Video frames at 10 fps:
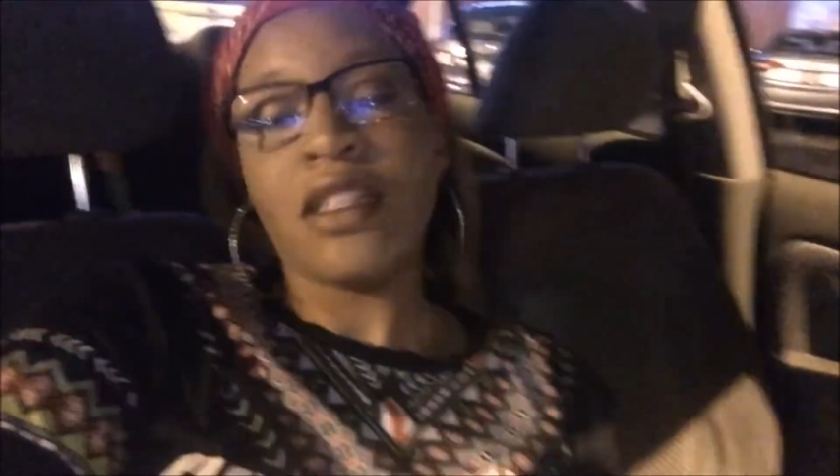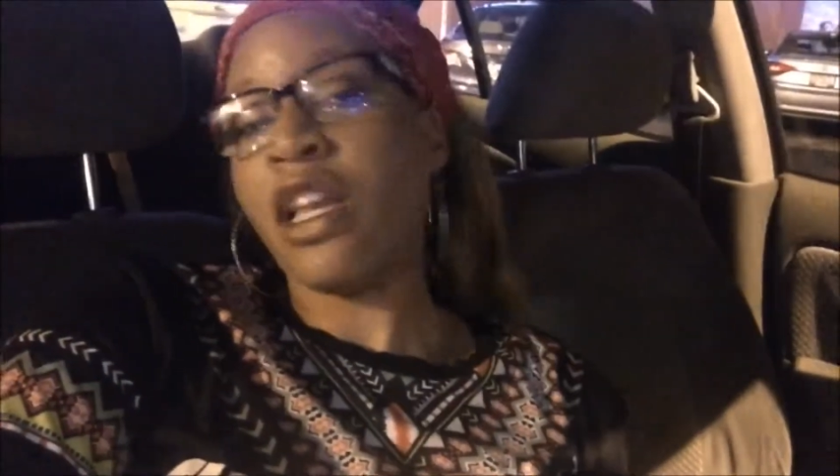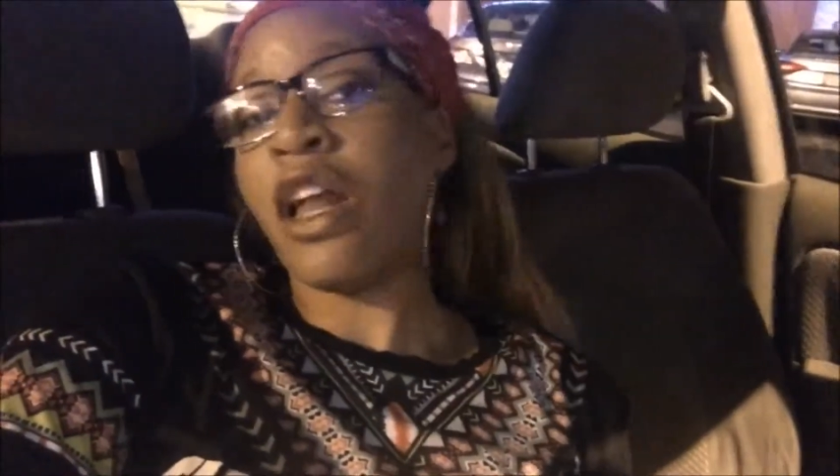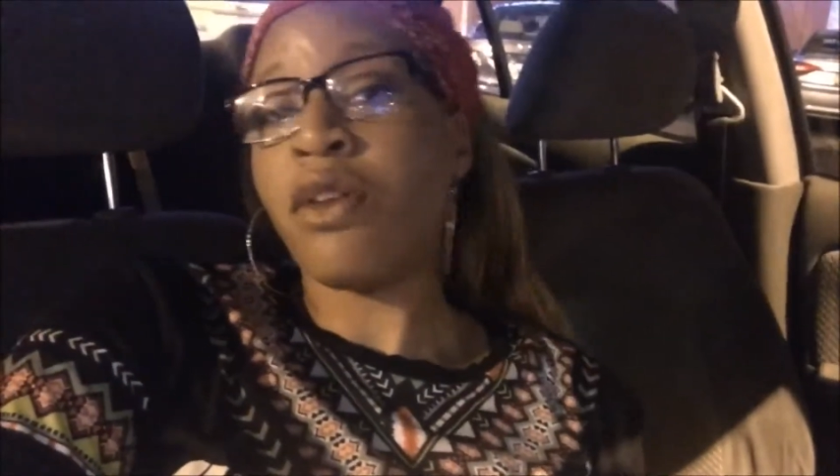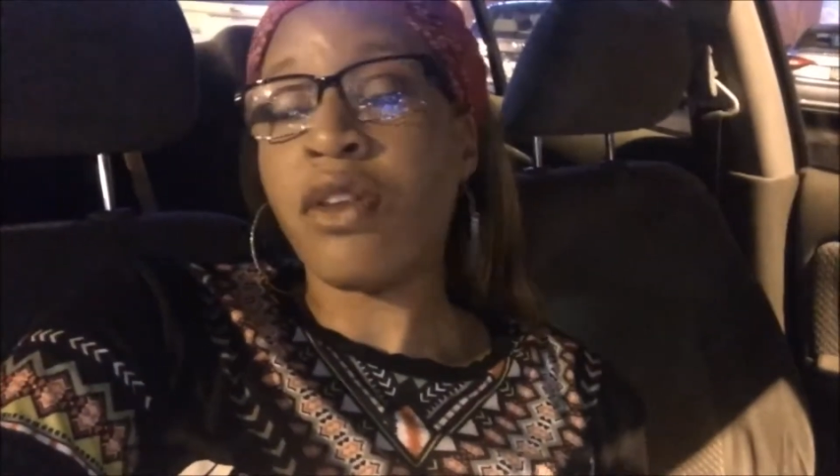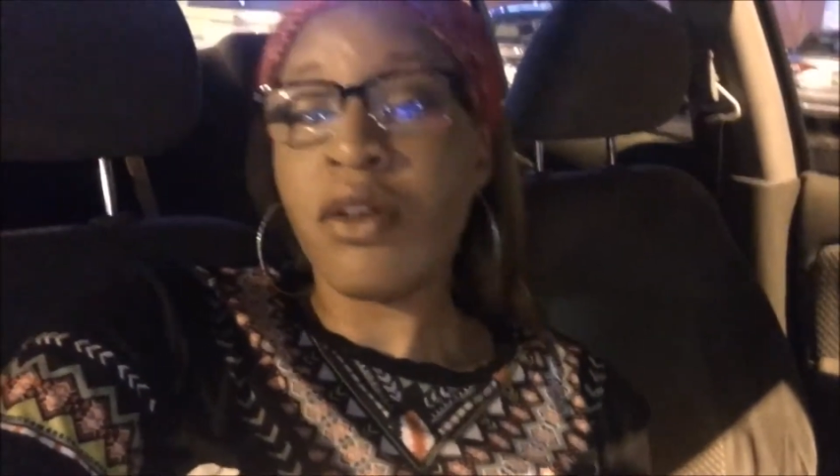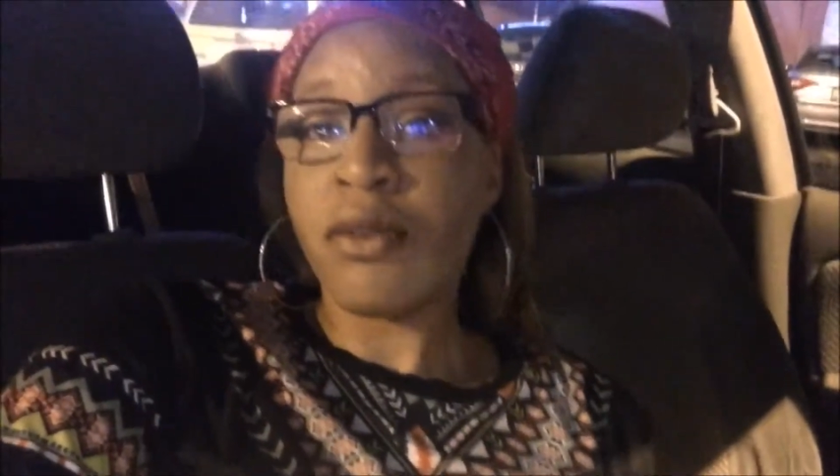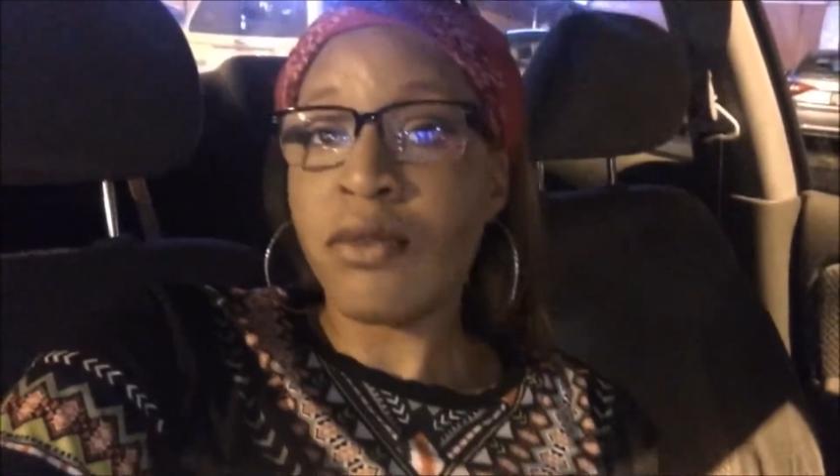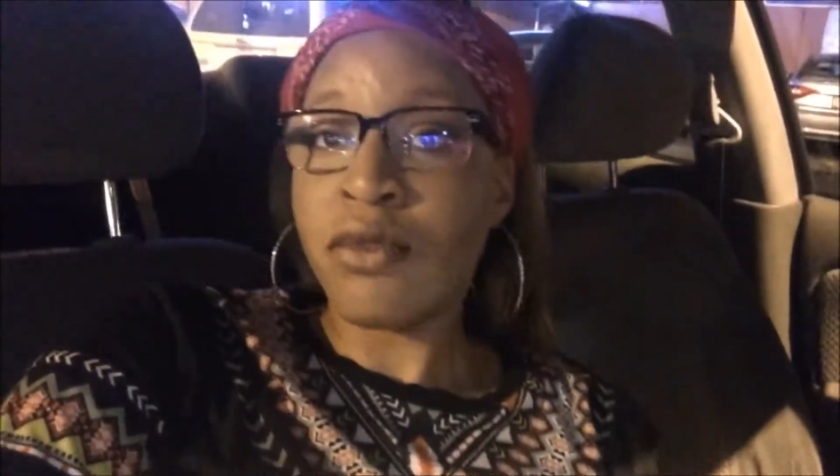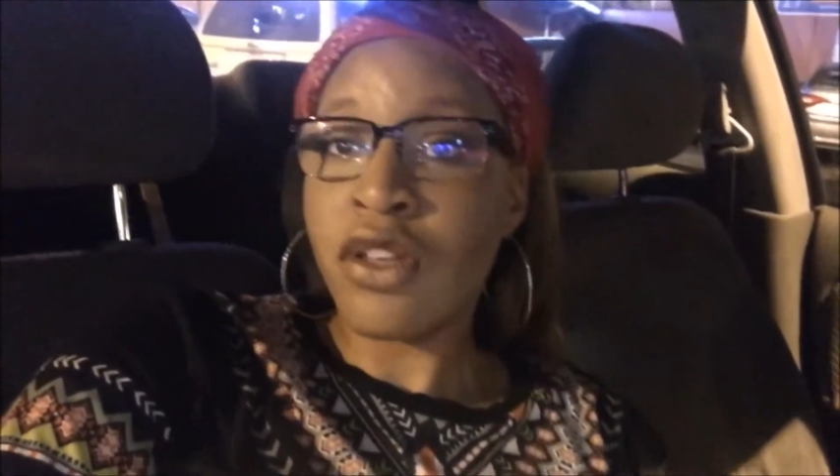I don't
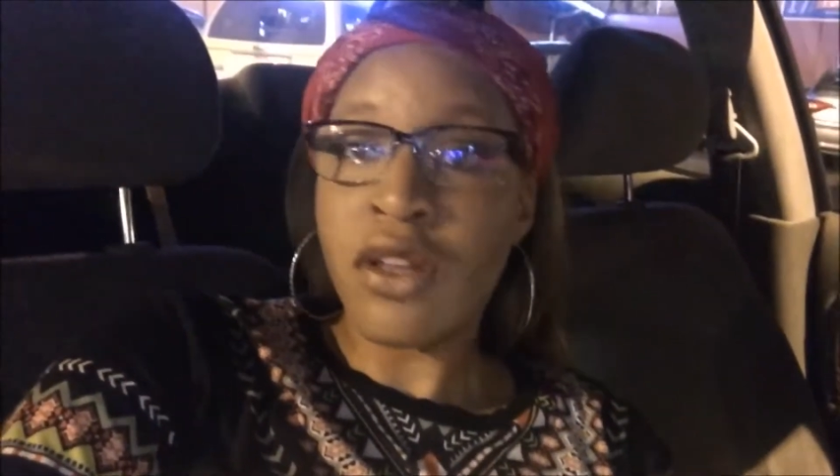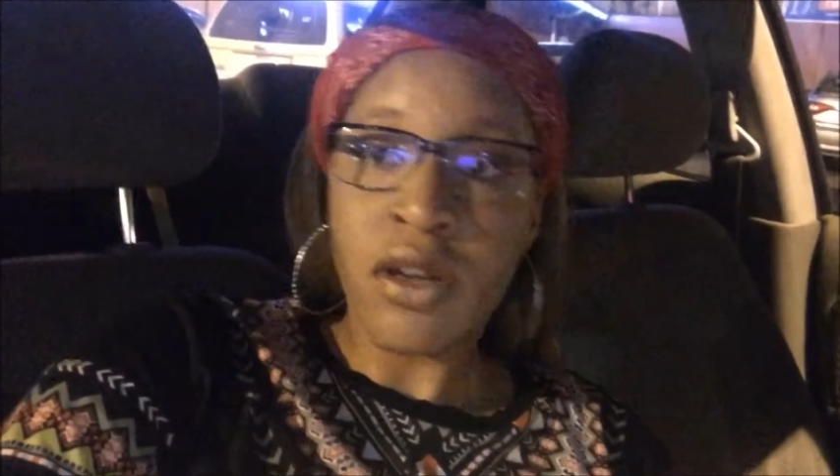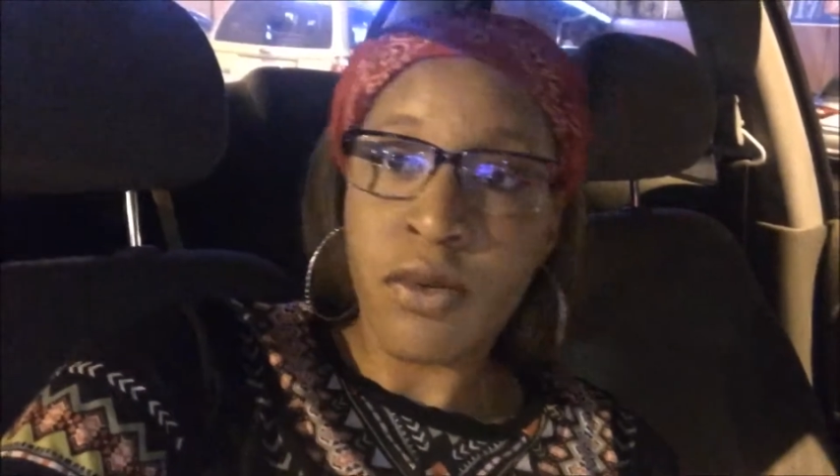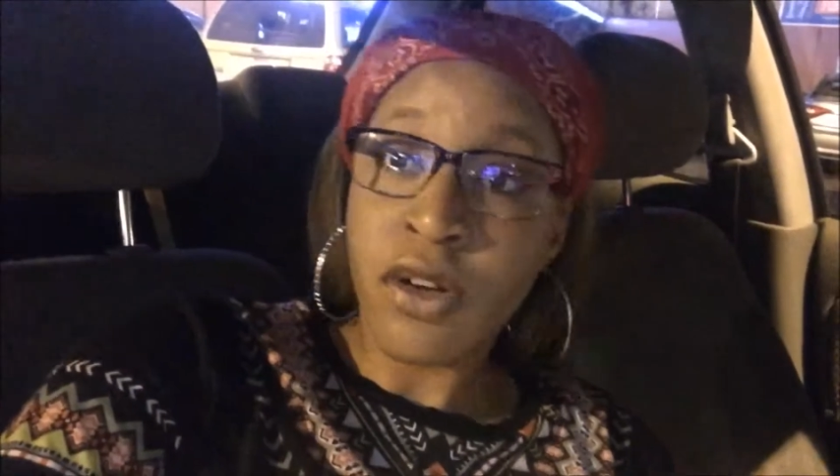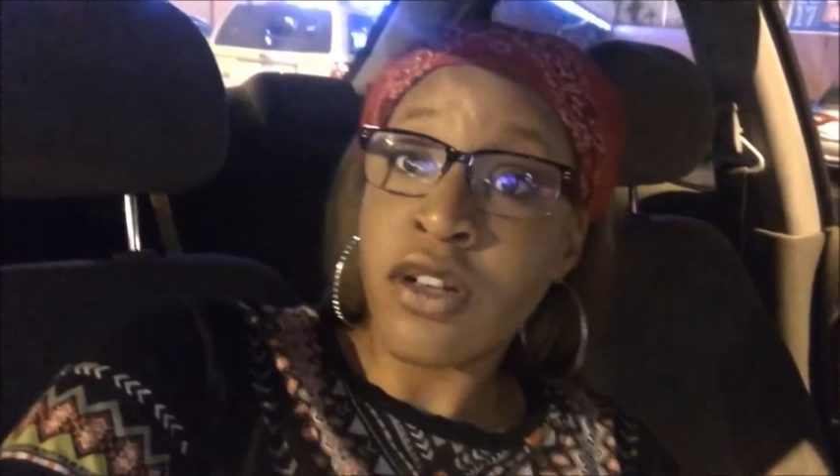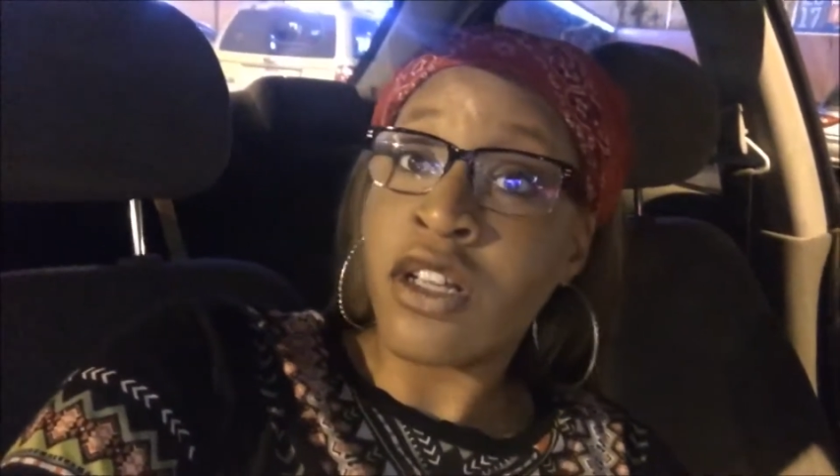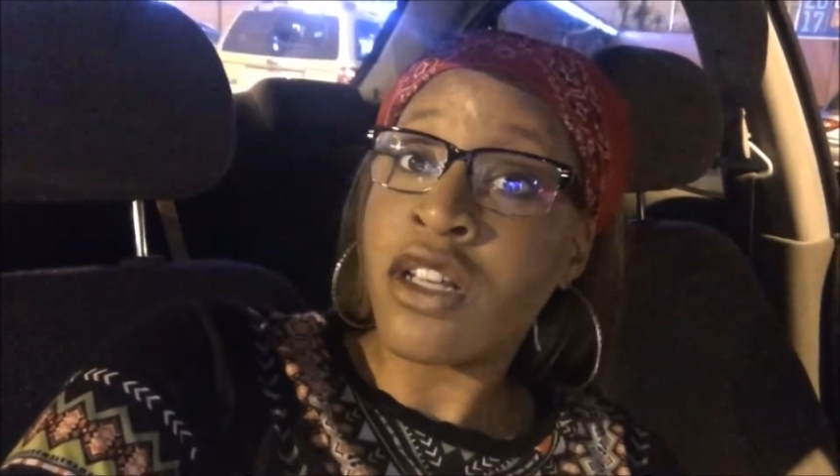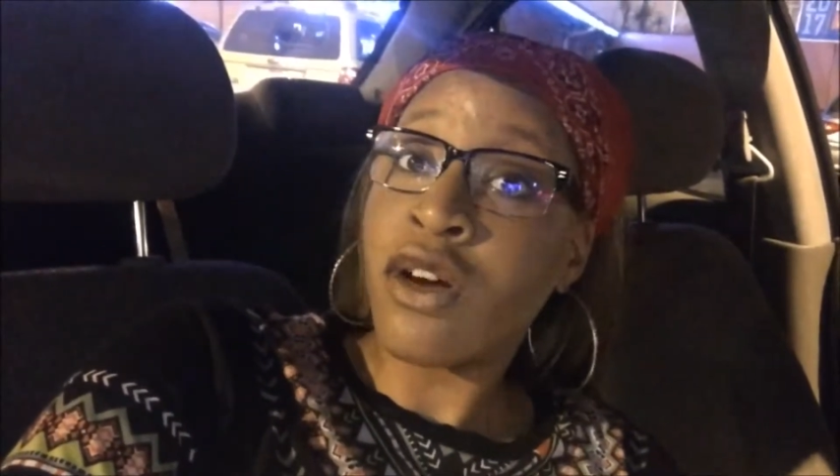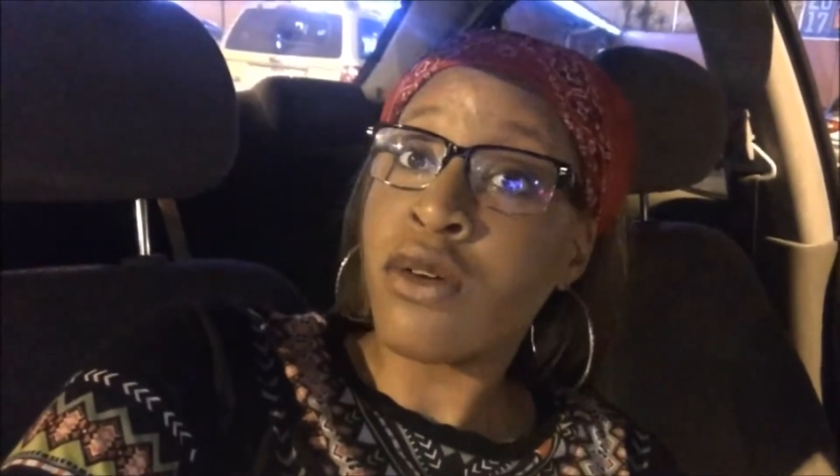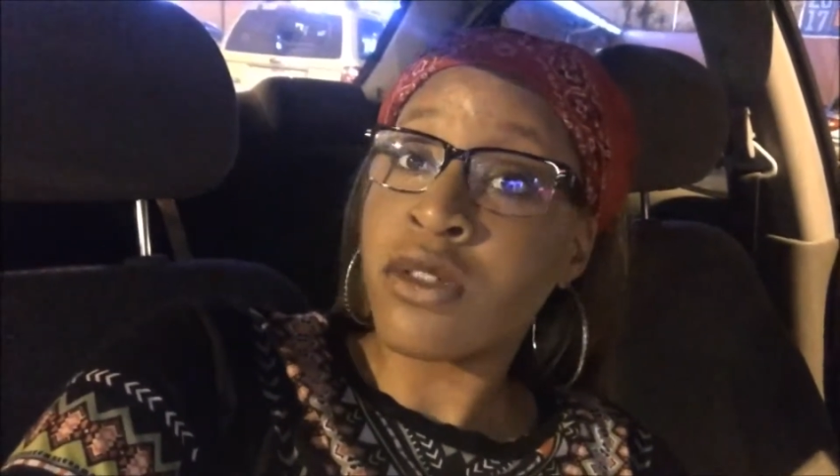know. You know, we're
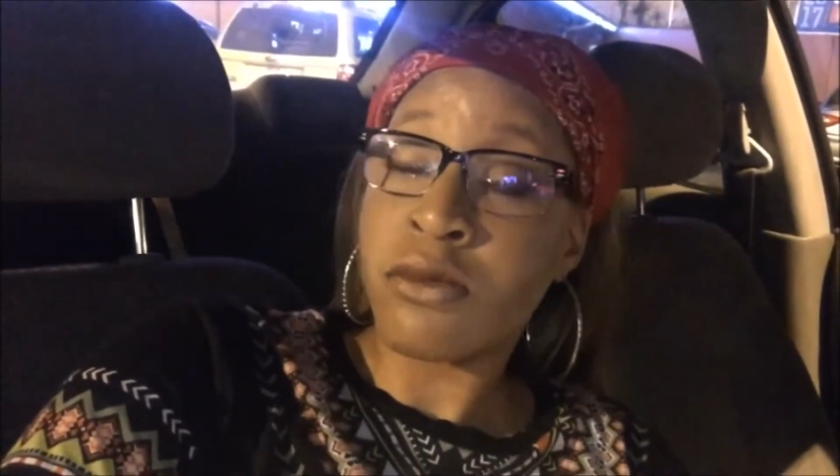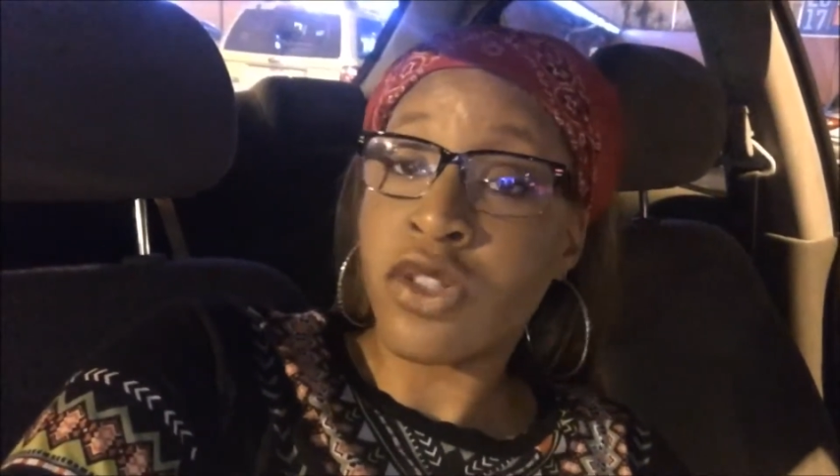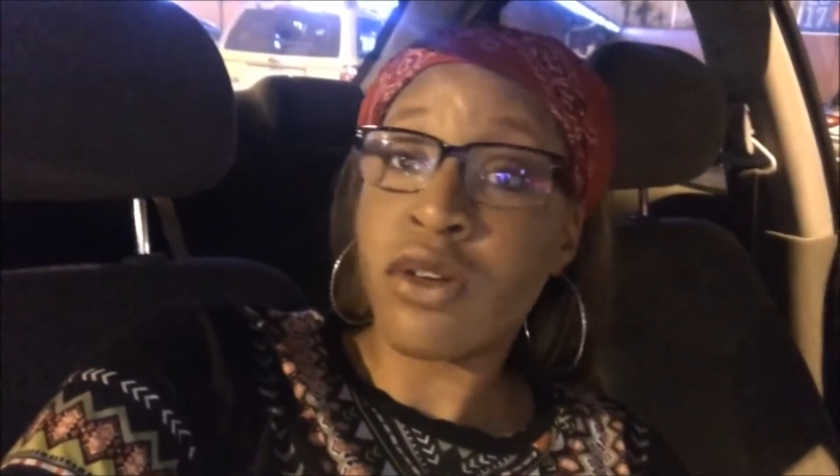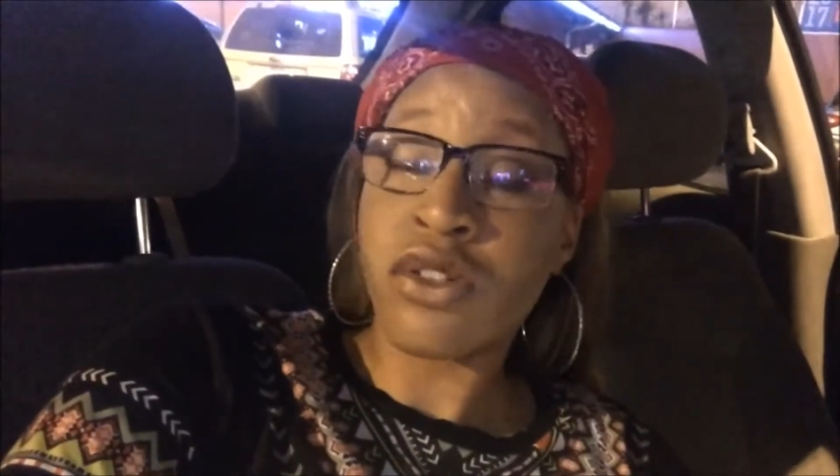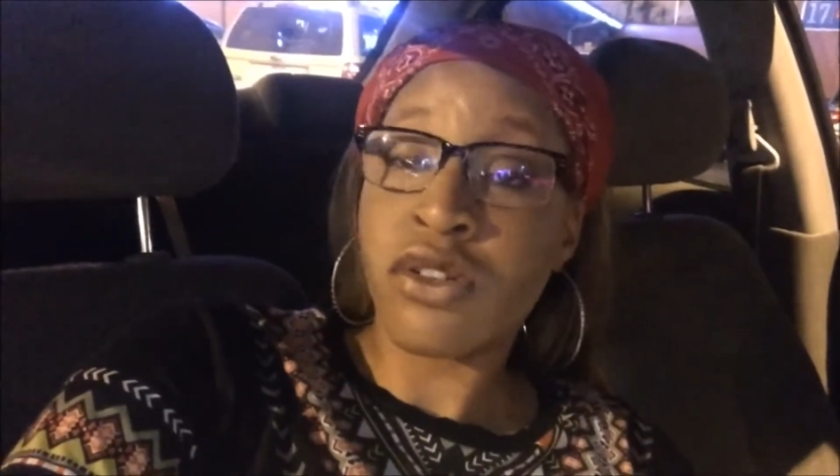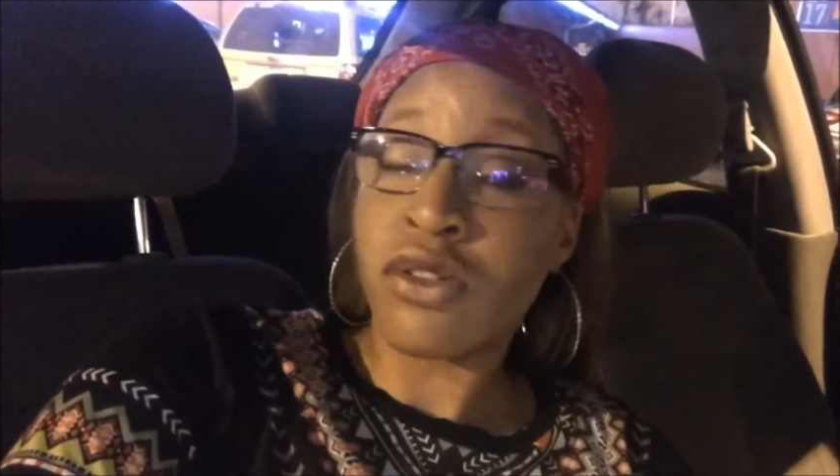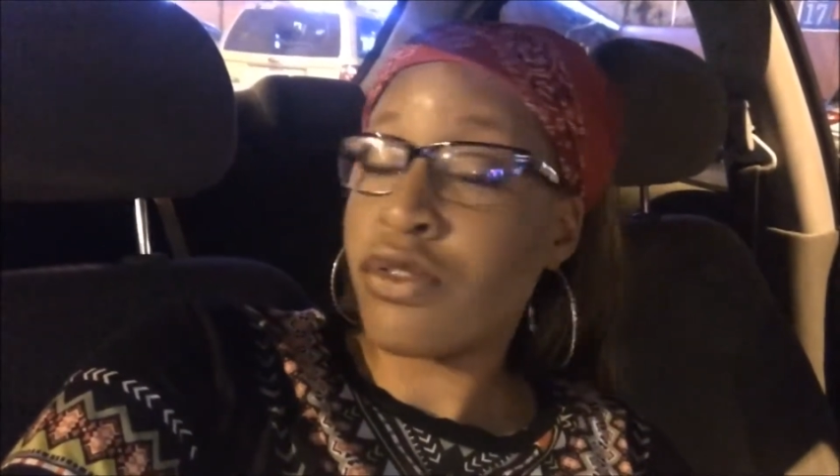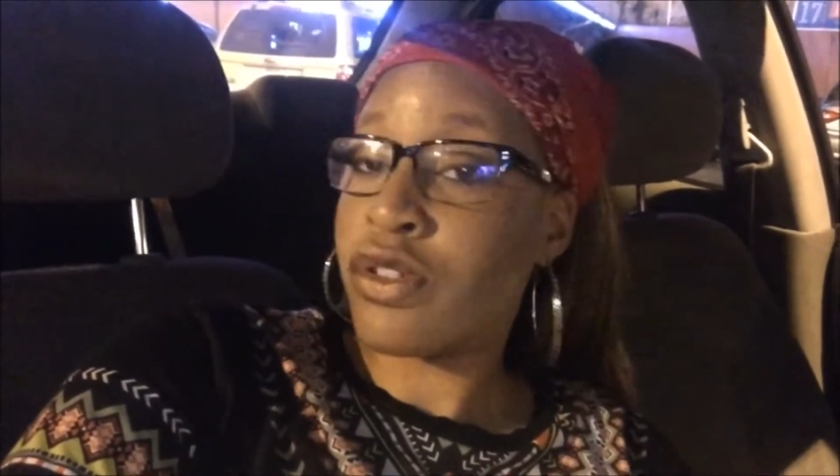good, wholesome church girls,